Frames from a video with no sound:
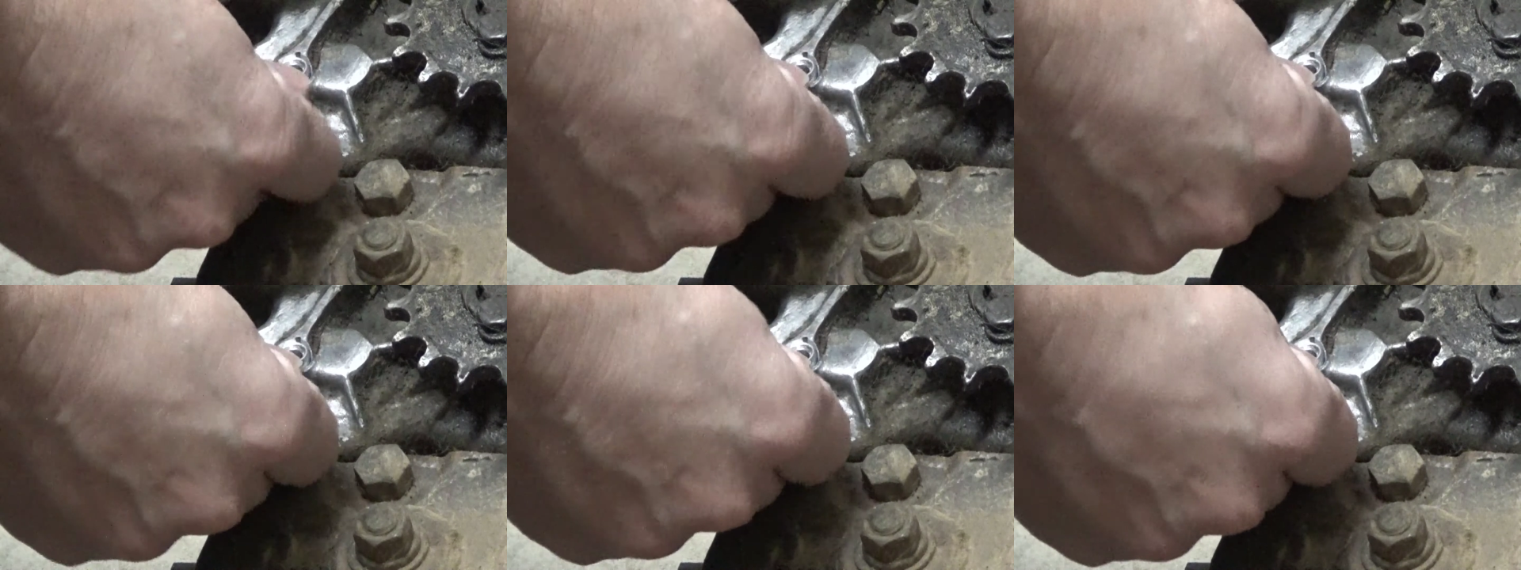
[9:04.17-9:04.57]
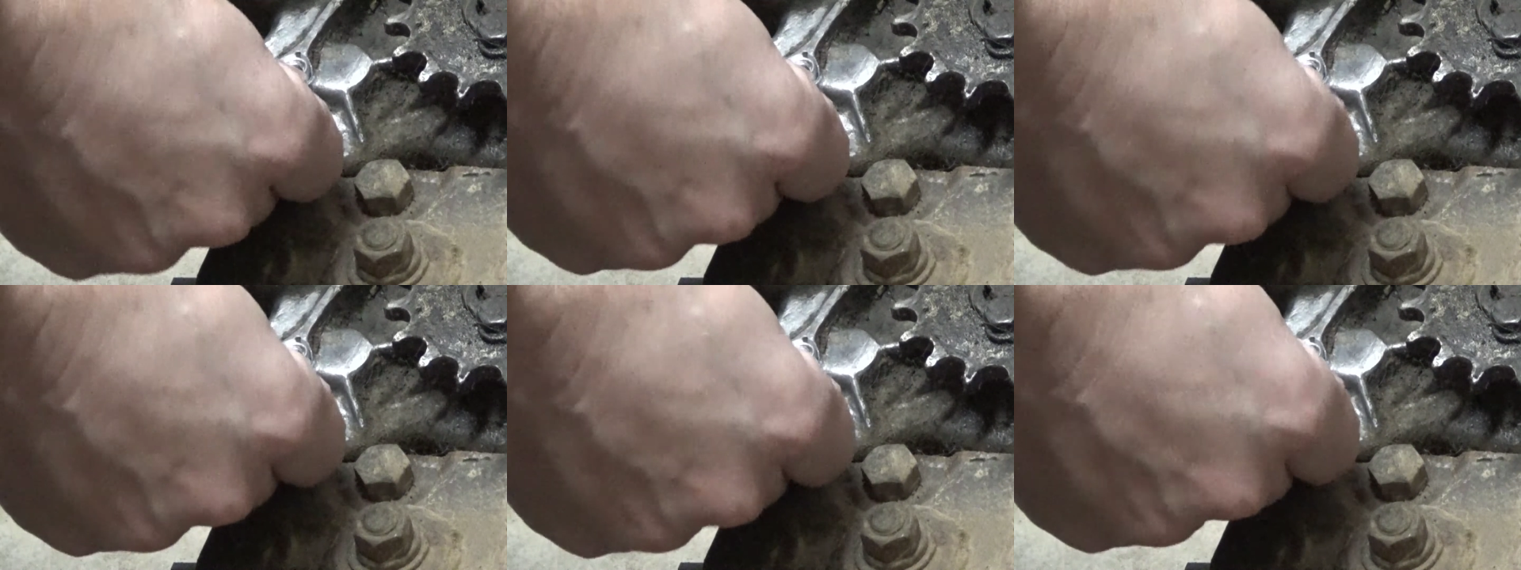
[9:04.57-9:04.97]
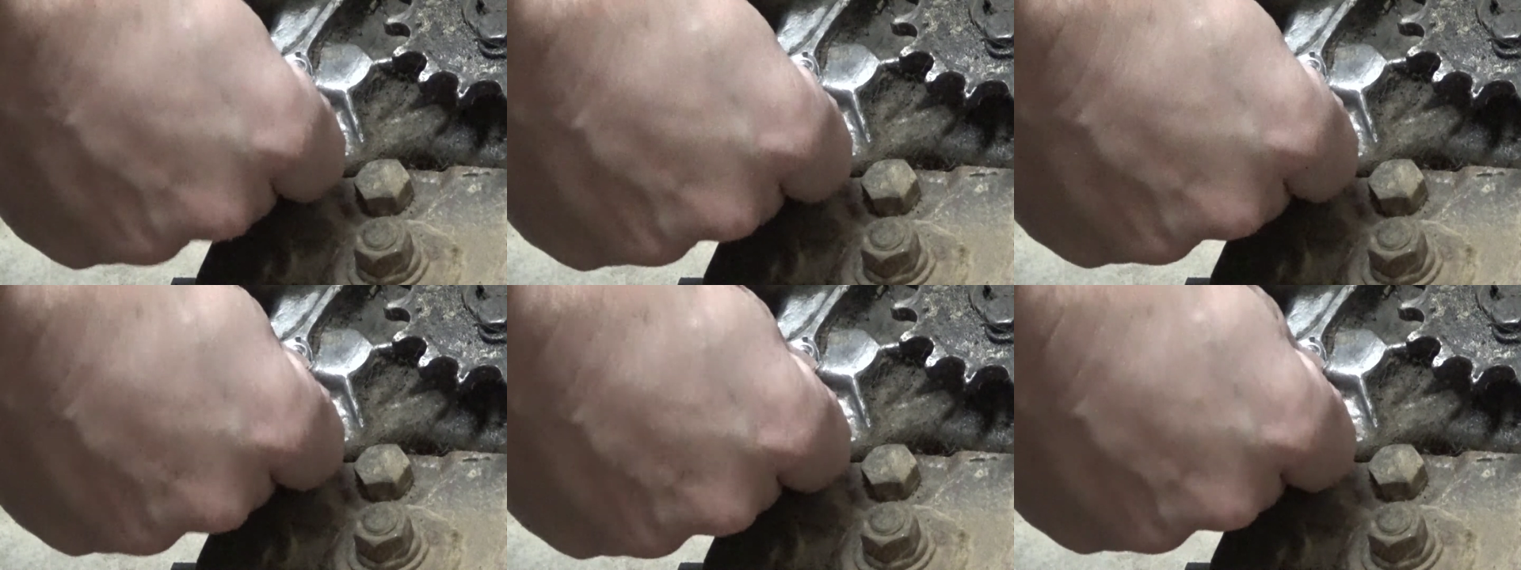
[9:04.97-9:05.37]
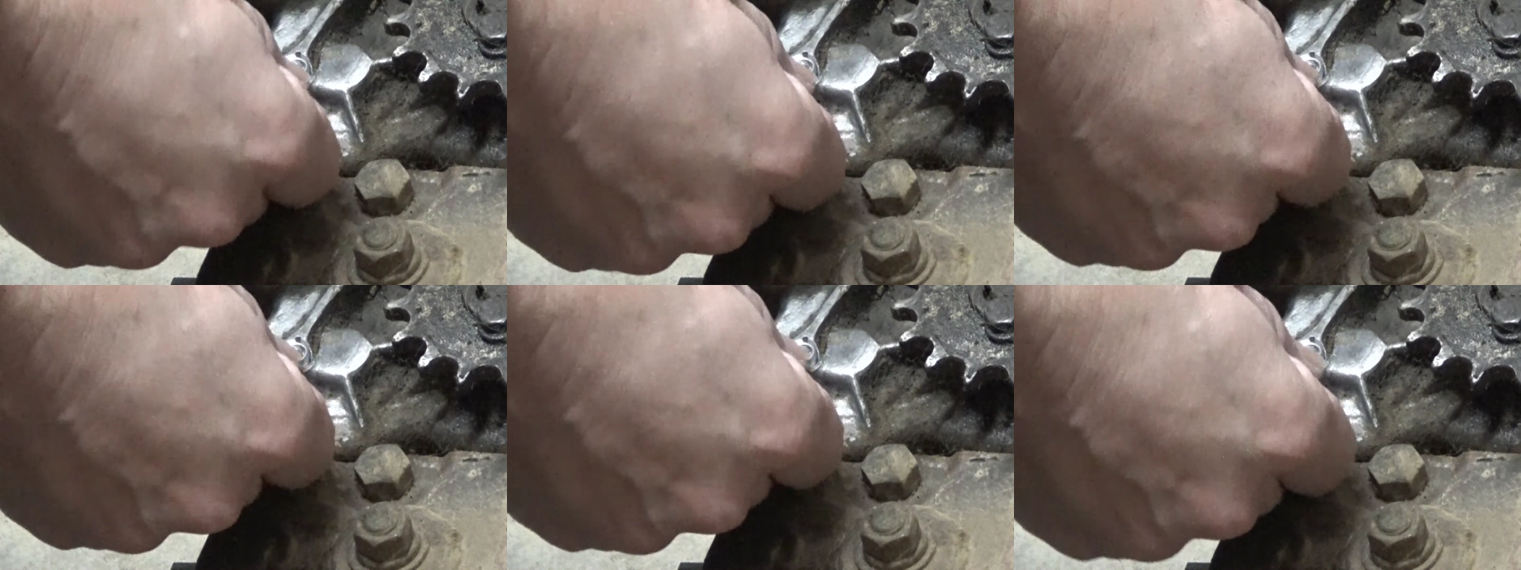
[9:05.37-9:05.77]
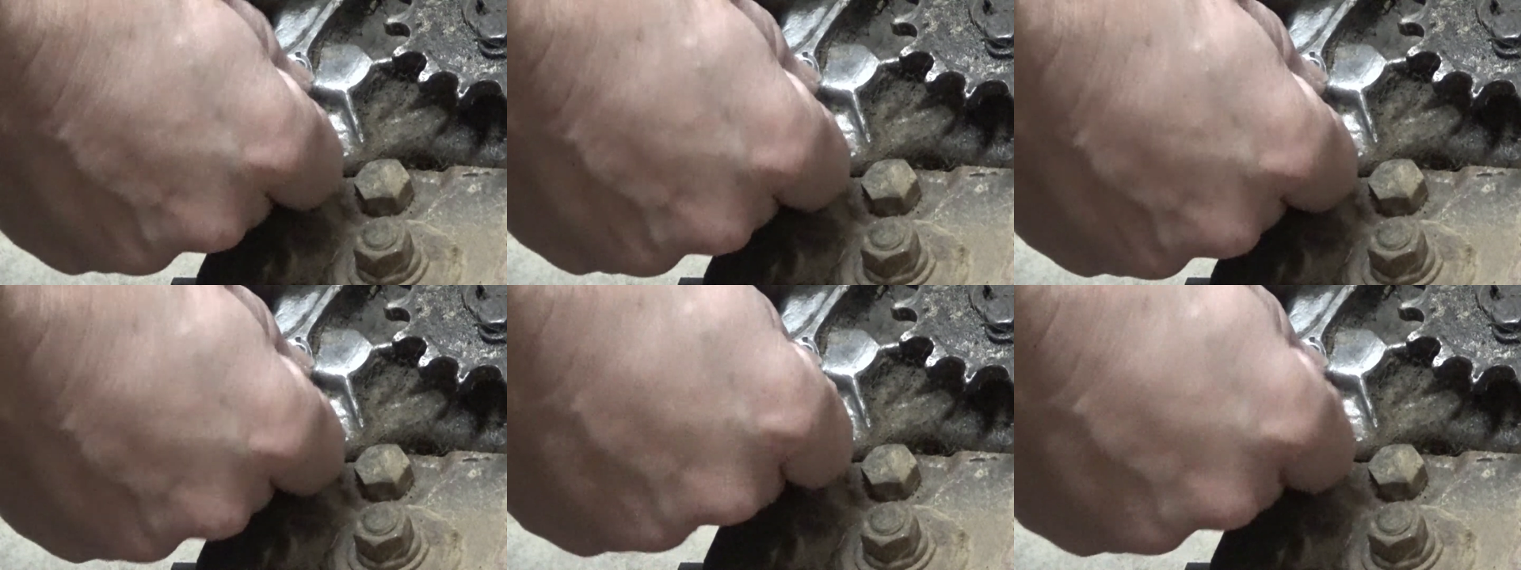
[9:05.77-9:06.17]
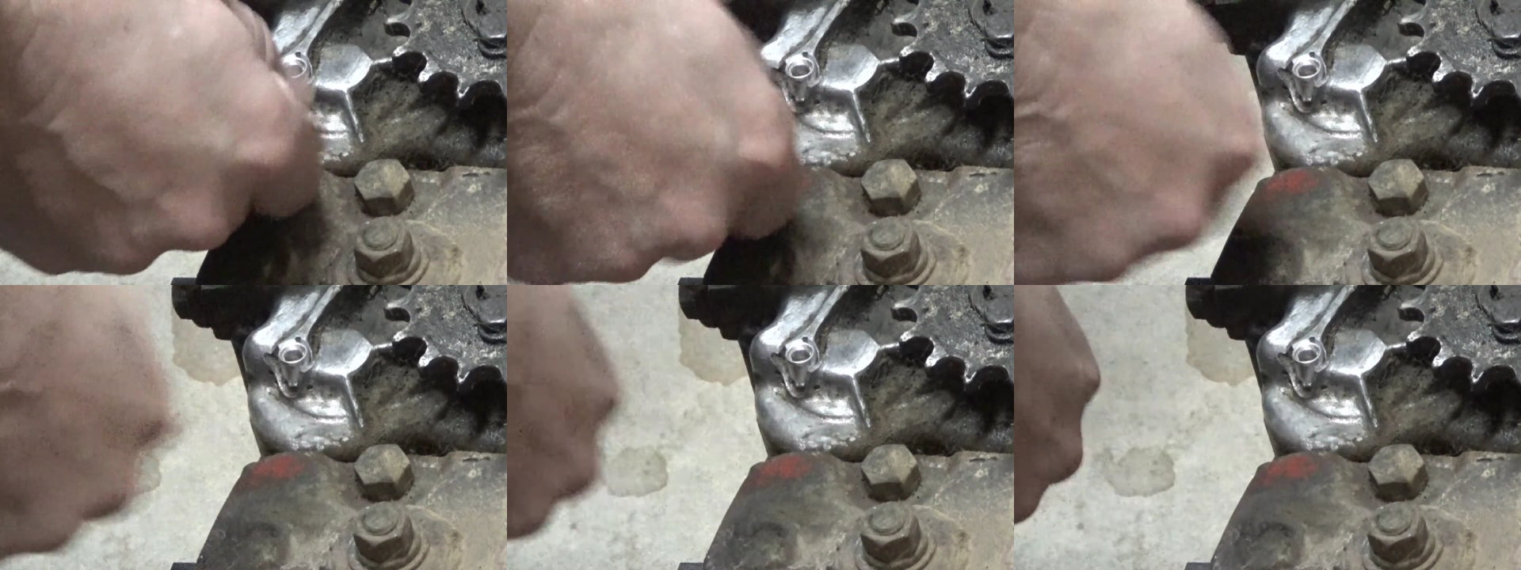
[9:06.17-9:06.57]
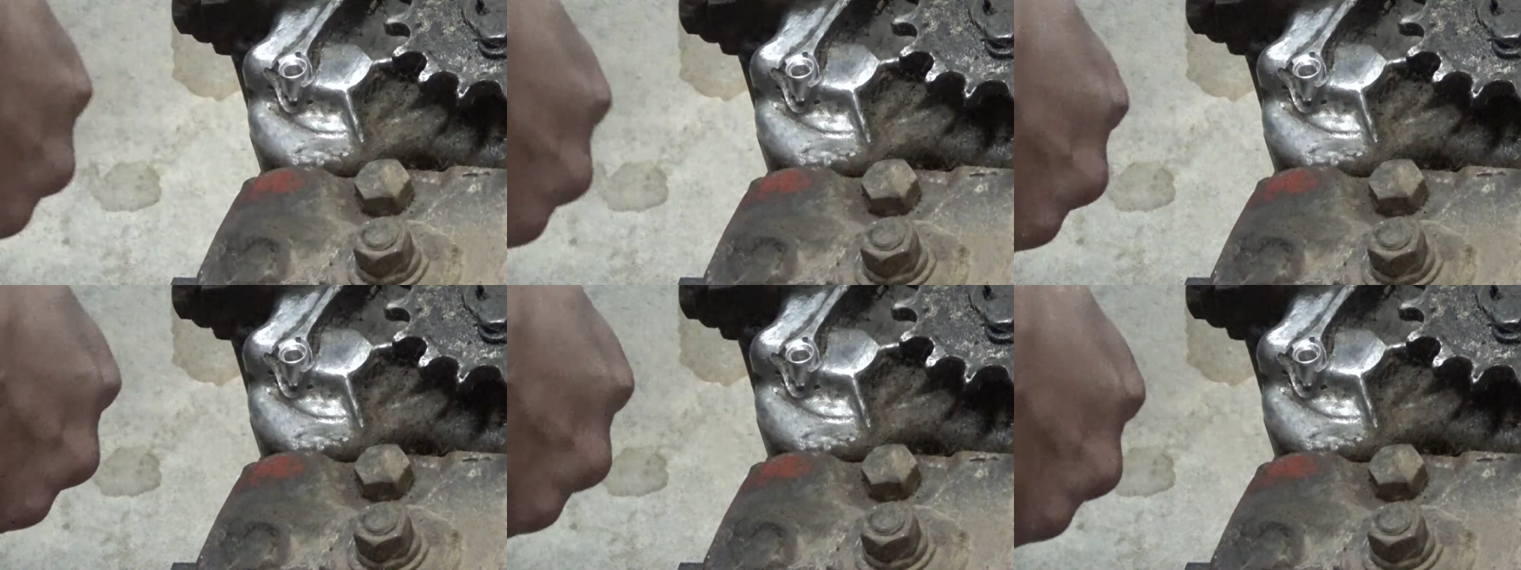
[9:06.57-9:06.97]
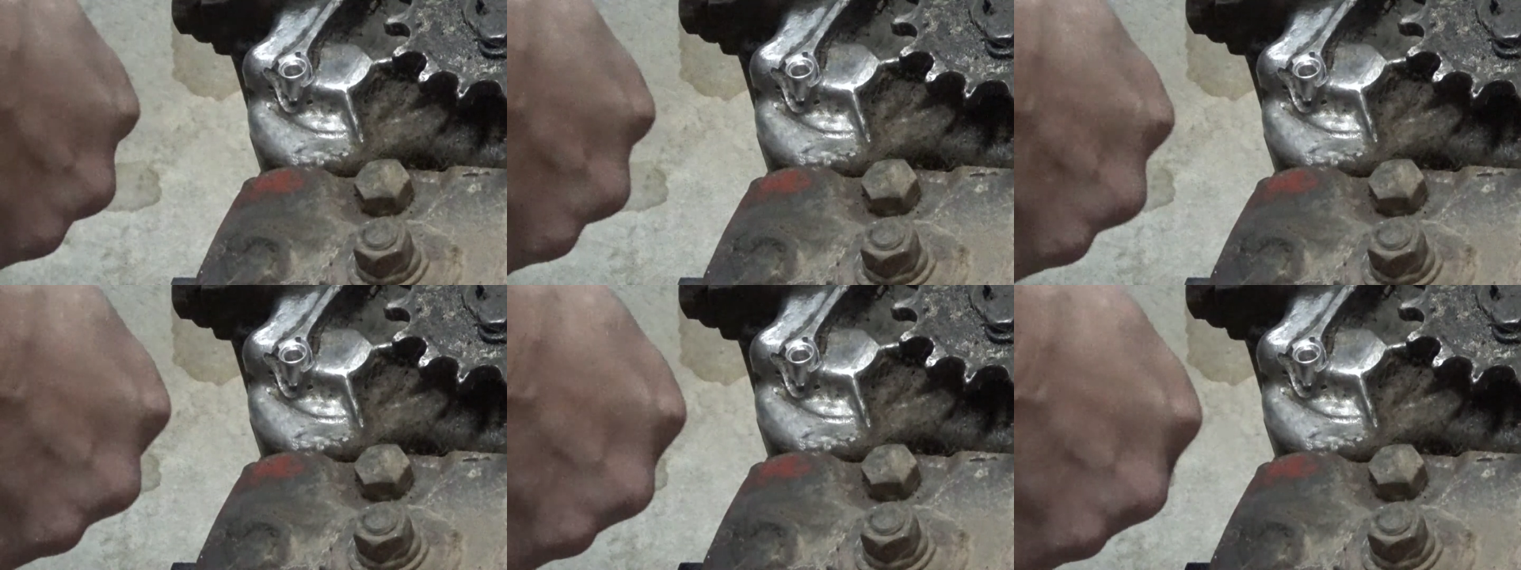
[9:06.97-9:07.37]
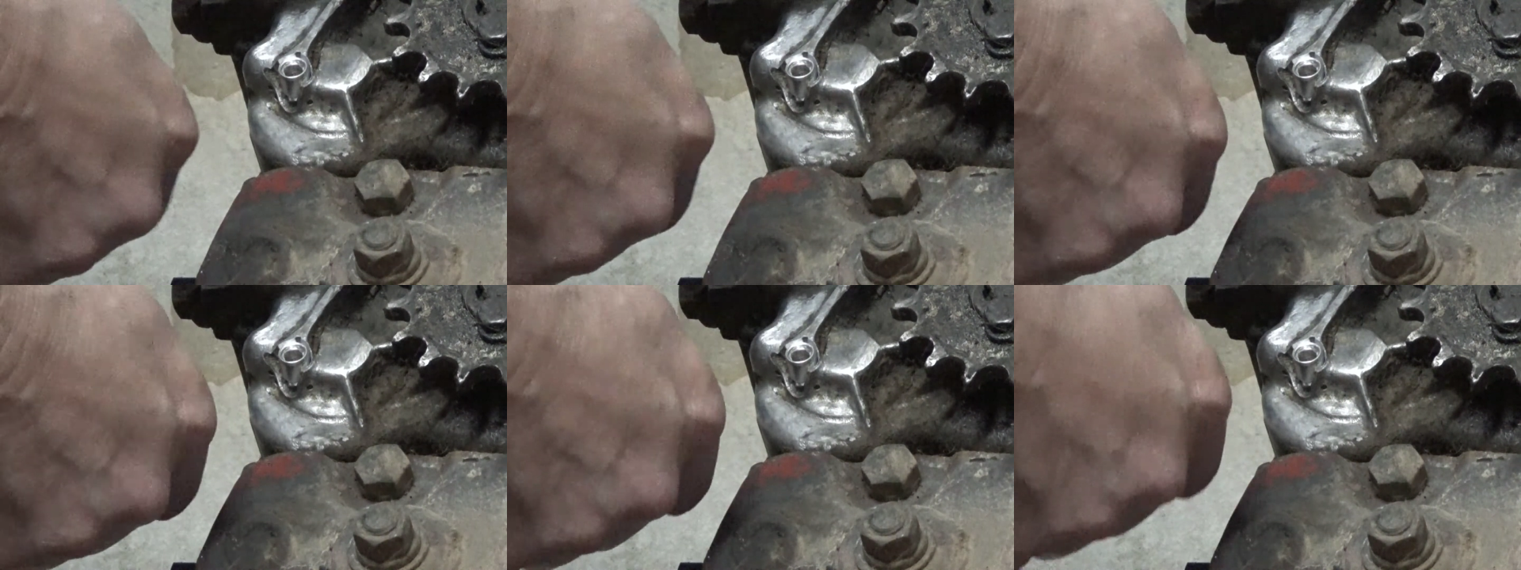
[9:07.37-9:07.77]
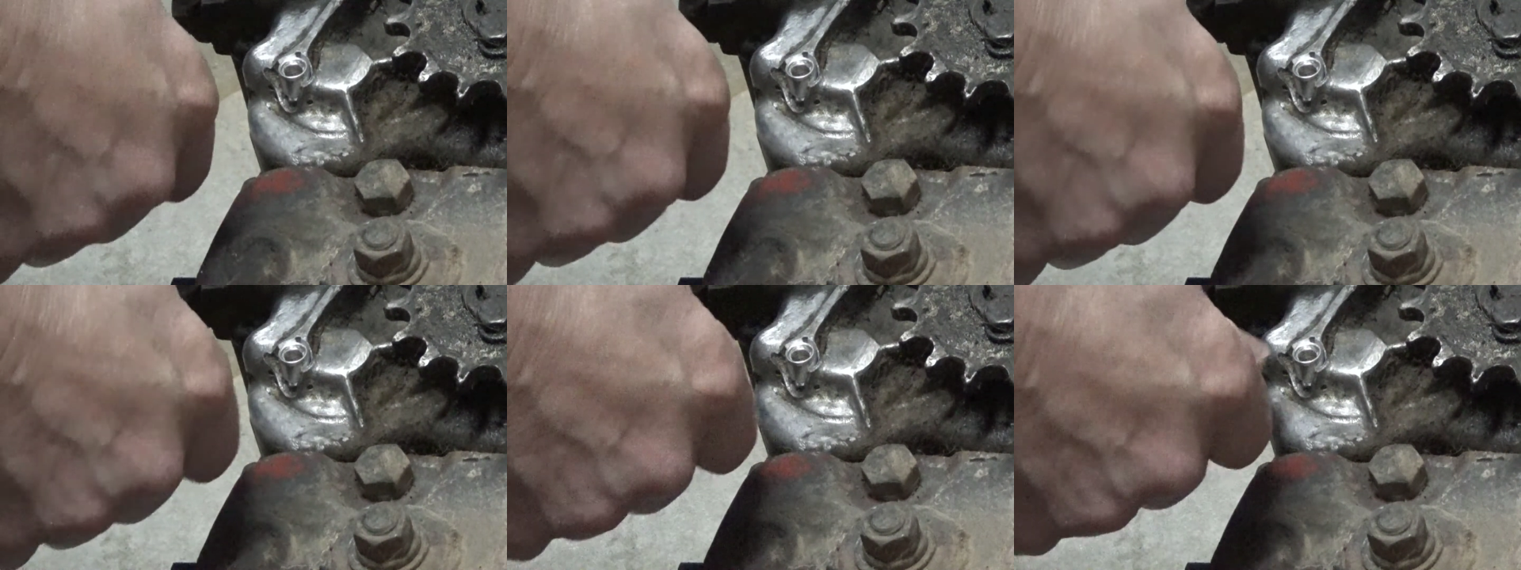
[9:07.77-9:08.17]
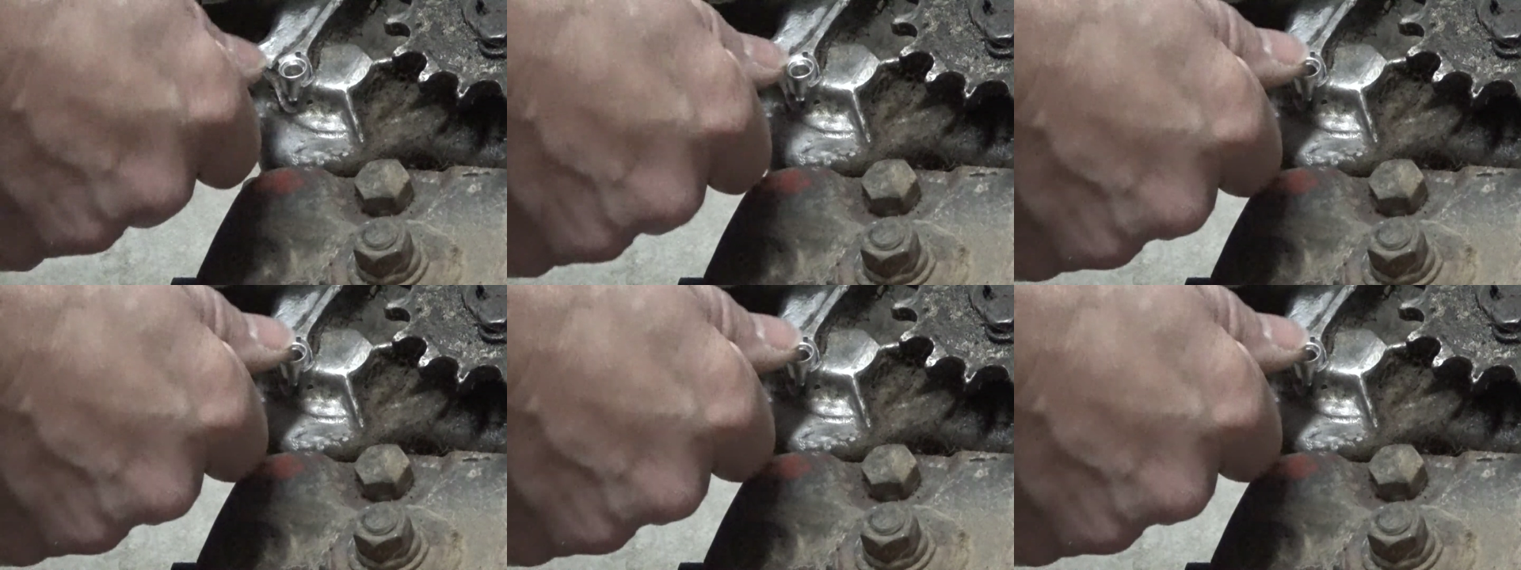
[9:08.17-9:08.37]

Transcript: Nobody's mouth can be seen.